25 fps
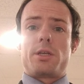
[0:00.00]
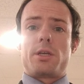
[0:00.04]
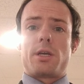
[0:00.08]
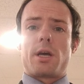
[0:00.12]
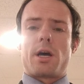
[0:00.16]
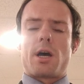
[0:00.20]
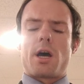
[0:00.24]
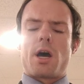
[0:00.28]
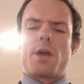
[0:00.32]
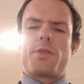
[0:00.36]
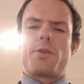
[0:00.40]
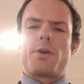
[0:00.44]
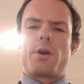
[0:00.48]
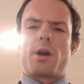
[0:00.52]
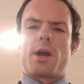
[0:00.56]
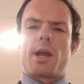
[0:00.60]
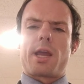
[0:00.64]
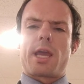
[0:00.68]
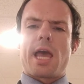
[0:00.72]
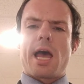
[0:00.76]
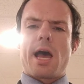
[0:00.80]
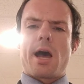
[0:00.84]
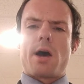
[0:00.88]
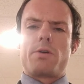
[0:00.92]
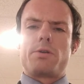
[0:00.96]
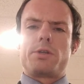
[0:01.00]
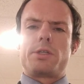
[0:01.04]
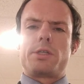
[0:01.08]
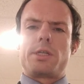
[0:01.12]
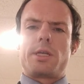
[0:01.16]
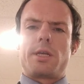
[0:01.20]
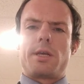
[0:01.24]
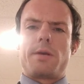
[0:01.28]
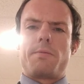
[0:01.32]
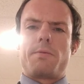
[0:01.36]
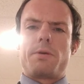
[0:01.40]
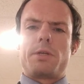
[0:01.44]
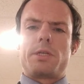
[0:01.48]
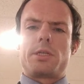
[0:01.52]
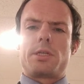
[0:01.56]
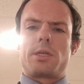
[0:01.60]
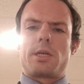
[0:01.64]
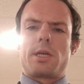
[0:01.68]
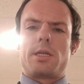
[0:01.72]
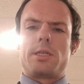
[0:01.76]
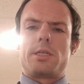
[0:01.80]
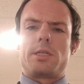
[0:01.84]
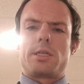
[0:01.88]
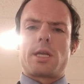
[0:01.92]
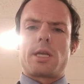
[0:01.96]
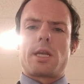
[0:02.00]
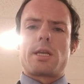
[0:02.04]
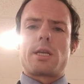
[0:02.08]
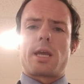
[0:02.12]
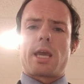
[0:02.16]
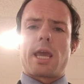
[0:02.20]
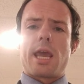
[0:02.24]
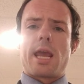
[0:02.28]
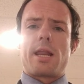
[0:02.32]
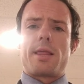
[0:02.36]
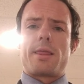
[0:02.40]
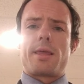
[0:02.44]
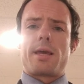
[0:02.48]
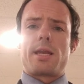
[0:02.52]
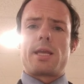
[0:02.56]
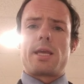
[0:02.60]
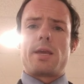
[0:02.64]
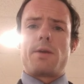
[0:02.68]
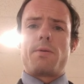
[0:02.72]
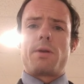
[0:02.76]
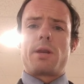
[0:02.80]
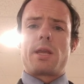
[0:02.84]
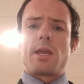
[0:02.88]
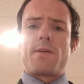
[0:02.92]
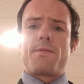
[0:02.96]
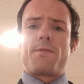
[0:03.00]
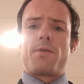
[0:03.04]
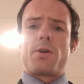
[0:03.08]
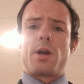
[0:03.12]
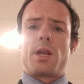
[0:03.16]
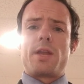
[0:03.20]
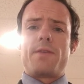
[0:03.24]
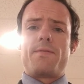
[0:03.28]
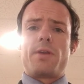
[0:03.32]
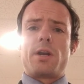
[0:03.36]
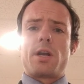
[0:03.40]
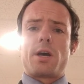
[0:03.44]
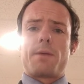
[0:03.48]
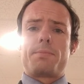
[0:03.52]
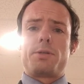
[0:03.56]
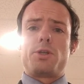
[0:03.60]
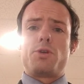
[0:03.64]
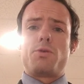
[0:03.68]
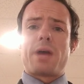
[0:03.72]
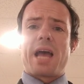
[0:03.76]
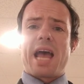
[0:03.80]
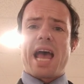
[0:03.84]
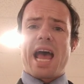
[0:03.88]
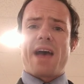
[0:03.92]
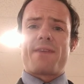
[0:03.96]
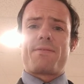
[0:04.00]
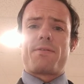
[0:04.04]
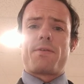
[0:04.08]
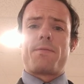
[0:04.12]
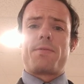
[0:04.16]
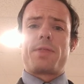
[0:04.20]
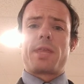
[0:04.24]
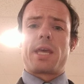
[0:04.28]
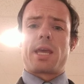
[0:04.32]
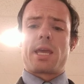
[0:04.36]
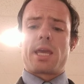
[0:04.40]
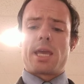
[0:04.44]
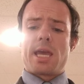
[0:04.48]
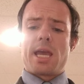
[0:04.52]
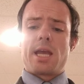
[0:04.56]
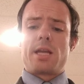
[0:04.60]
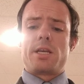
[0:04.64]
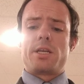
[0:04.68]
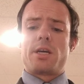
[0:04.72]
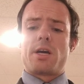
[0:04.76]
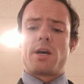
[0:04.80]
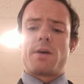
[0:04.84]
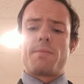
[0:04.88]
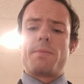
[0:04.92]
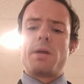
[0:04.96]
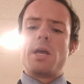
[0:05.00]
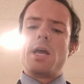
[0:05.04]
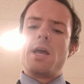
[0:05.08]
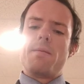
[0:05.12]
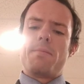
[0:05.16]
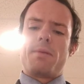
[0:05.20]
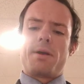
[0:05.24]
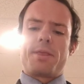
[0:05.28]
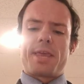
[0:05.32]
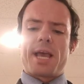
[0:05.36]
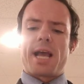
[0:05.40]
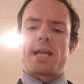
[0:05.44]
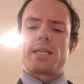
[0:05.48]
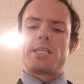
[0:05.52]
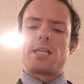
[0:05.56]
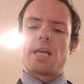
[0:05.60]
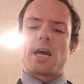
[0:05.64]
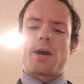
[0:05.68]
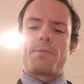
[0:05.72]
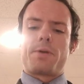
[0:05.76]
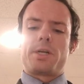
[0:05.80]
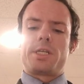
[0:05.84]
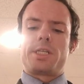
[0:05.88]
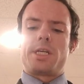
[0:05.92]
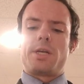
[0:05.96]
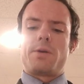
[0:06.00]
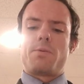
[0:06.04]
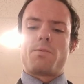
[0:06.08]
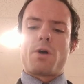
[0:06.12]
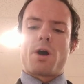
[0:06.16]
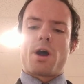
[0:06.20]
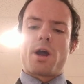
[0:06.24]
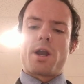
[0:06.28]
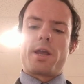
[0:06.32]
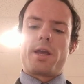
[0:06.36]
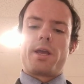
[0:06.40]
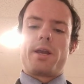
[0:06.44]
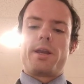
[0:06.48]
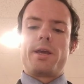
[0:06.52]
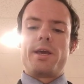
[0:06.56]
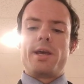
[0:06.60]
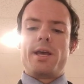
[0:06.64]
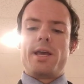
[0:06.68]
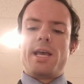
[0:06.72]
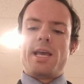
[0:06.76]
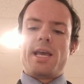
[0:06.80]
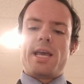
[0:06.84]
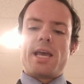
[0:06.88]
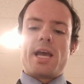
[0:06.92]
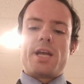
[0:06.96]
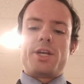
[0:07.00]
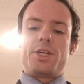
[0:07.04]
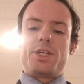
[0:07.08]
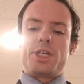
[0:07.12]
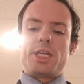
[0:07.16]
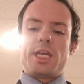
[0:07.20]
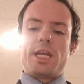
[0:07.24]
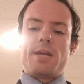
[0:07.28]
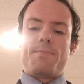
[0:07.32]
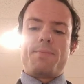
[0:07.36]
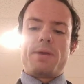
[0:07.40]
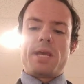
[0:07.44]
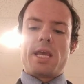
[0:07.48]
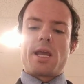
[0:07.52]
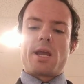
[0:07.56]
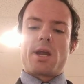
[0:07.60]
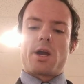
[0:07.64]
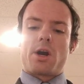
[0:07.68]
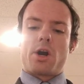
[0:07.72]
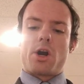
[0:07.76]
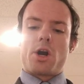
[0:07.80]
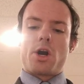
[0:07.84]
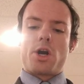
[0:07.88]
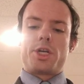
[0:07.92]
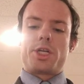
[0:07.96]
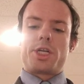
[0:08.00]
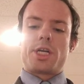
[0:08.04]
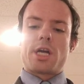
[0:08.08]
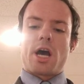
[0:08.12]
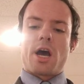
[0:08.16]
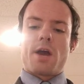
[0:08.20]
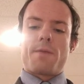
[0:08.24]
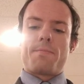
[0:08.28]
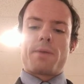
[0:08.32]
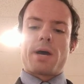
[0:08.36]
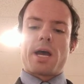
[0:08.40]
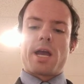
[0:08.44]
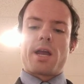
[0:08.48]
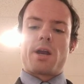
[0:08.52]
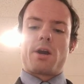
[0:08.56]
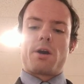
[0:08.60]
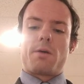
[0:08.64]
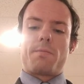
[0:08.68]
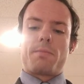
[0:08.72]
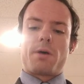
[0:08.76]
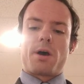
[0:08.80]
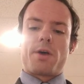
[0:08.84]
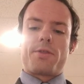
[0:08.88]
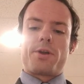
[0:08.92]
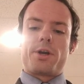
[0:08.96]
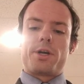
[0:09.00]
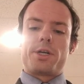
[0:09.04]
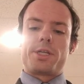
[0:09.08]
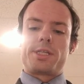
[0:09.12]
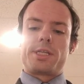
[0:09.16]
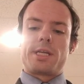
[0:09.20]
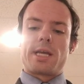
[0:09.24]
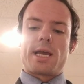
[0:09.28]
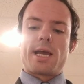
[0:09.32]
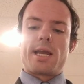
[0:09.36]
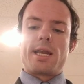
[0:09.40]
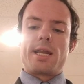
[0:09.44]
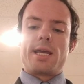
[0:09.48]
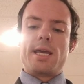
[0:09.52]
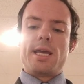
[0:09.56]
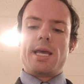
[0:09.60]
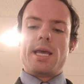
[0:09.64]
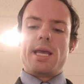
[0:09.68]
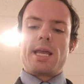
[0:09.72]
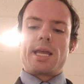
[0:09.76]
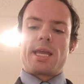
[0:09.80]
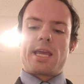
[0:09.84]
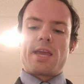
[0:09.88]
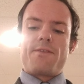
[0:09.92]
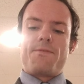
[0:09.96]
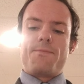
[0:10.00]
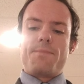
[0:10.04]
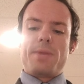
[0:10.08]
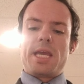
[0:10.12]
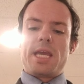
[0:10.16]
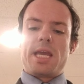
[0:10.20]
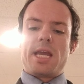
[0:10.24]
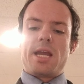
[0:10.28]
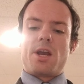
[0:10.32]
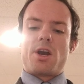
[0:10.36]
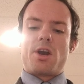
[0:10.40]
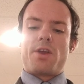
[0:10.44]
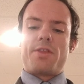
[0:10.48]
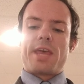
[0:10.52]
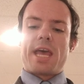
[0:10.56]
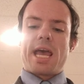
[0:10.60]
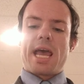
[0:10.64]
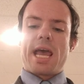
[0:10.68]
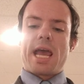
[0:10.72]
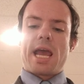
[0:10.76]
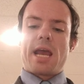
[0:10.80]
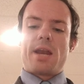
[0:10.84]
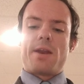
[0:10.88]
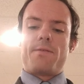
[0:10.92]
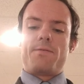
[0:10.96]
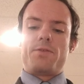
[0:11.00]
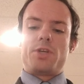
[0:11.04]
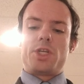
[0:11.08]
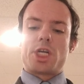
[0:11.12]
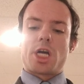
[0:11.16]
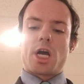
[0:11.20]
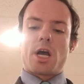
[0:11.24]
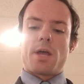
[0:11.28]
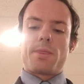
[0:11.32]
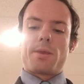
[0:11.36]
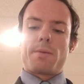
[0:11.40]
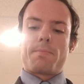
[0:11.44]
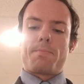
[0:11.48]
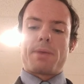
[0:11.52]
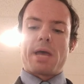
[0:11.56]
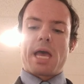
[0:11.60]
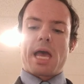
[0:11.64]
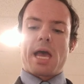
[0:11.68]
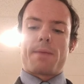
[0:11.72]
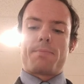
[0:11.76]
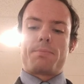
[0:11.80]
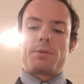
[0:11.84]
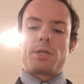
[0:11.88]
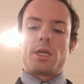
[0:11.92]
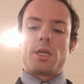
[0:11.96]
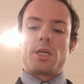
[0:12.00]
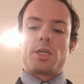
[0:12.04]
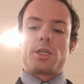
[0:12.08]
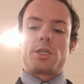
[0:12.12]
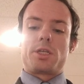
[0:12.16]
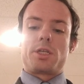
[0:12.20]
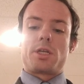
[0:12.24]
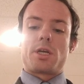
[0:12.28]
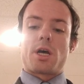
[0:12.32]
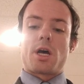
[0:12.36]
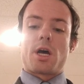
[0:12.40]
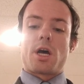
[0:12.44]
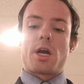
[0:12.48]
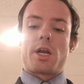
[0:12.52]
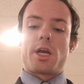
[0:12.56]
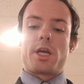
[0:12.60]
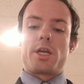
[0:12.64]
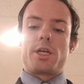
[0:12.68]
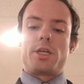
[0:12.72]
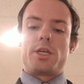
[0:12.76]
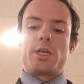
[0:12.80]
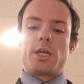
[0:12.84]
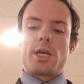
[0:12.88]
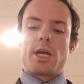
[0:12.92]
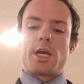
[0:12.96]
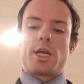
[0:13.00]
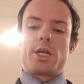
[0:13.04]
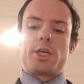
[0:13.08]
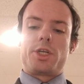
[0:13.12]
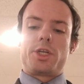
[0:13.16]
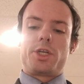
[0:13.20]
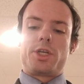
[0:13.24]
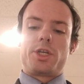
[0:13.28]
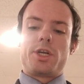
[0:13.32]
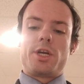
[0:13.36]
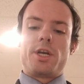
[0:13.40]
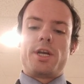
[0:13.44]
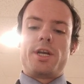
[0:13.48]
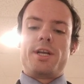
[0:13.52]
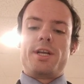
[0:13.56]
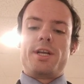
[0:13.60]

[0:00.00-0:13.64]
other accounts, it's indicated that he would give her even up to half of the kingdom, but that's not what she wanted. And she, being urged on by her mother, said, "Give me here the head of John the Baptist on a dish."